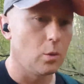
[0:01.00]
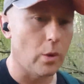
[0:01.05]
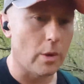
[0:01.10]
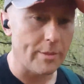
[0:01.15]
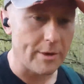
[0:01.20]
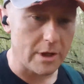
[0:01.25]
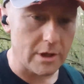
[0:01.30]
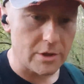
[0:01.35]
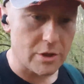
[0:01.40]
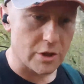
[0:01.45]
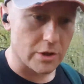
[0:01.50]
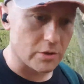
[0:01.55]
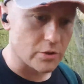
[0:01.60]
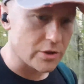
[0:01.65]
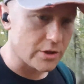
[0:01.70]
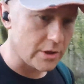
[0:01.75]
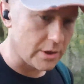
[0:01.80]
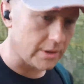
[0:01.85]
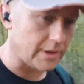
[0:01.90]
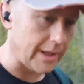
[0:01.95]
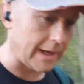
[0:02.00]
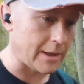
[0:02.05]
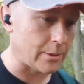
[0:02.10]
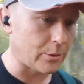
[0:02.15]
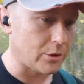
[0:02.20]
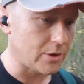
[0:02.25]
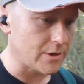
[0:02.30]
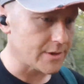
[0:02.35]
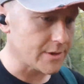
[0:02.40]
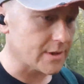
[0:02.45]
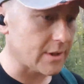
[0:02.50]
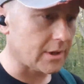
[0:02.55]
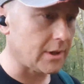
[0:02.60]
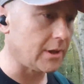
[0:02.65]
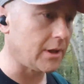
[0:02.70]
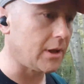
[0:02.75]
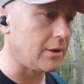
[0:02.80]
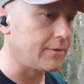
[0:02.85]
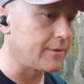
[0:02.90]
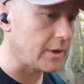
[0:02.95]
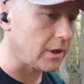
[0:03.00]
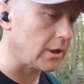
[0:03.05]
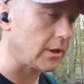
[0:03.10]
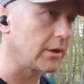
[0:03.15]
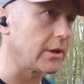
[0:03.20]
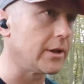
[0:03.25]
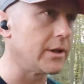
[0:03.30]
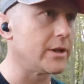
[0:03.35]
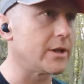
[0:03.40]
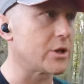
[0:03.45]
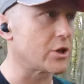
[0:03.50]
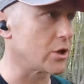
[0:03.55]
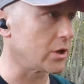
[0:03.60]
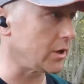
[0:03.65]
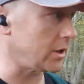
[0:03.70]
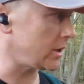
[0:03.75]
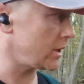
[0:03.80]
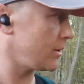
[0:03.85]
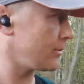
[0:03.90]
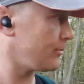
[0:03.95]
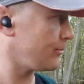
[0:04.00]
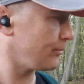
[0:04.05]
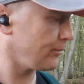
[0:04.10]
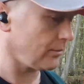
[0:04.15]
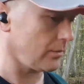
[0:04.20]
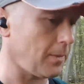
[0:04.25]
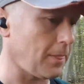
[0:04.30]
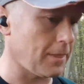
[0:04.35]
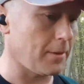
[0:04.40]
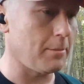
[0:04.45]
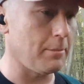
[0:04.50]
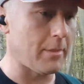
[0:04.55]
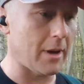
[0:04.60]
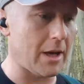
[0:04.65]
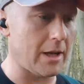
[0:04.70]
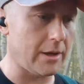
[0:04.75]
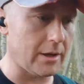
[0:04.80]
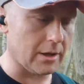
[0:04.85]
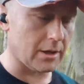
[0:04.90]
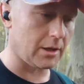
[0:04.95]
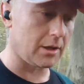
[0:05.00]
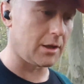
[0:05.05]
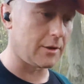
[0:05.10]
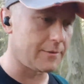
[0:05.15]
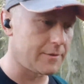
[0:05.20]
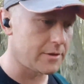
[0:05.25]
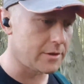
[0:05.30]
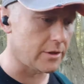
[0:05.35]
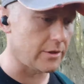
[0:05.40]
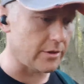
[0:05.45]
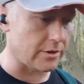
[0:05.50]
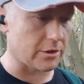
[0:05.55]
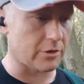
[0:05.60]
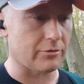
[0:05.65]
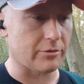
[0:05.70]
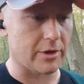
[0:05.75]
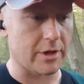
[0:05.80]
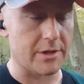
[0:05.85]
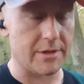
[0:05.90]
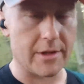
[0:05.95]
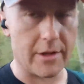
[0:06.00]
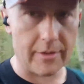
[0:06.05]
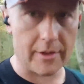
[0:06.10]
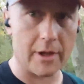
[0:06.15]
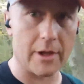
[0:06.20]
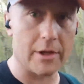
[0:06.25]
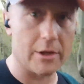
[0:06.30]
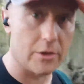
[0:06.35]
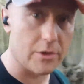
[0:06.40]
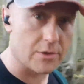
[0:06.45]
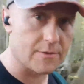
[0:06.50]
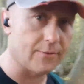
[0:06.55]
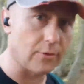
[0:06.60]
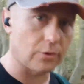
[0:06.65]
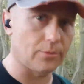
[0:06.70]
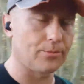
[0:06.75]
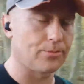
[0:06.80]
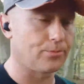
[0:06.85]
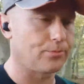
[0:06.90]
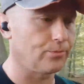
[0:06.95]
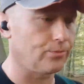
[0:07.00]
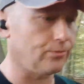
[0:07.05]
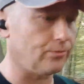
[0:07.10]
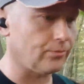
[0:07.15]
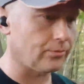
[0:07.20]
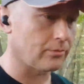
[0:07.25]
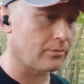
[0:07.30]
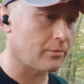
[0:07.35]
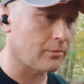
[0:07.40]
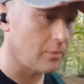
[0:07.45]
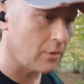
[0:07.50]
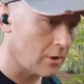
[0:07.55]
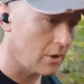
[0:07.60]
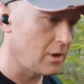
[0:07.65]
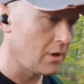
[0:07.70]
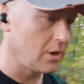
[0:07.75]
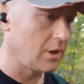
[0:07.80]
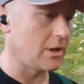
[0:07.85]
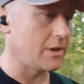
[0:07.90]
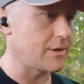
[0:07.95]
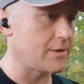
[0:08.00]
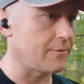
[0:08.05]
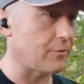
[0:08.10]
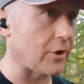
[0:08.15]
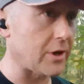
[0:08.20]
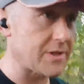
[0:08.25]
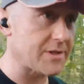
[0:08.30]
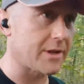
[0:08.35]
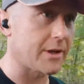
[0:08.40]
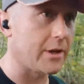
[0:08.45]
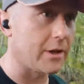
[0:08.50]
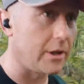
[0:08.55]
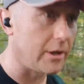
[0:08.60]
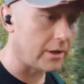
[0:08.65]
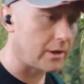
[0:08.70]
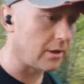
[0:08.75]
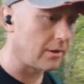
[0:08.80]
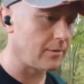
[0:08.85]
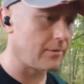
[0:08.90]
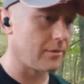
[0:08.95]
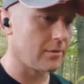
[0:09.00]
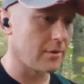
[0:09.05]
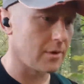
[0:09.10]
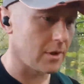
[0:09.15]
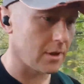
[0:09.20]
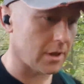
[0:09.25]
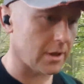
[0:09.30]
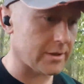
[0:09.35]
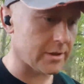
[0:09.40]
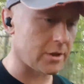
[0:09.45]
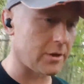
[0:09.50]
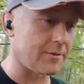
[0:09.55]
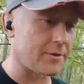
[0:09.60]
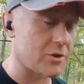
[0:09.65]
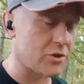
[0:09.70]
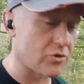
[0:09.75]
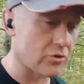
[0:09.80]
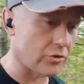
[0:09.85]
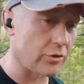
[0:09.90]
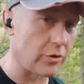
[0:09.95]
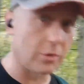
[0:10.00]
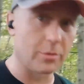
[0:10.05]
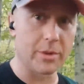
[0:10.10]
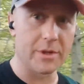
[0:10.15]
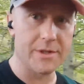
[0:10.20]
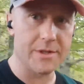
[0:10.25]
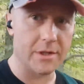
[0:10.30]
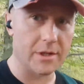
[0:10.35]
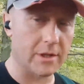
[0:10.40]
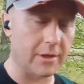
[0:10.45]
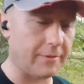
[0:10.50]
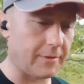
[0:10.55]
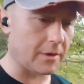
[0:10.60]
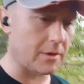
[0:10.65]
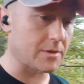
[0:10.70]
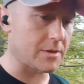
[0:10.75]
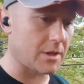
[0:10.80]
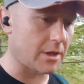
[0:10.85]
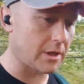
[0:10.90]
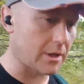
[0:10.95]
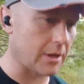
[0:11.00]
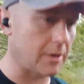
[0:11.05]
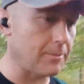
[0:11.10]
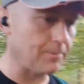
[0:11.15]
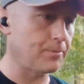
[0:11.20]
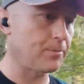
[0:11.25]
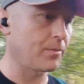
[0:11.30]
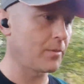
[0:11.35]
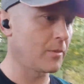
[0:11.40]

Women, children and animals are loved unconditionally. Men are loved to the degree that they are useful. It's a phrase I heard. I don't know if it's true, but it certainly feels like it.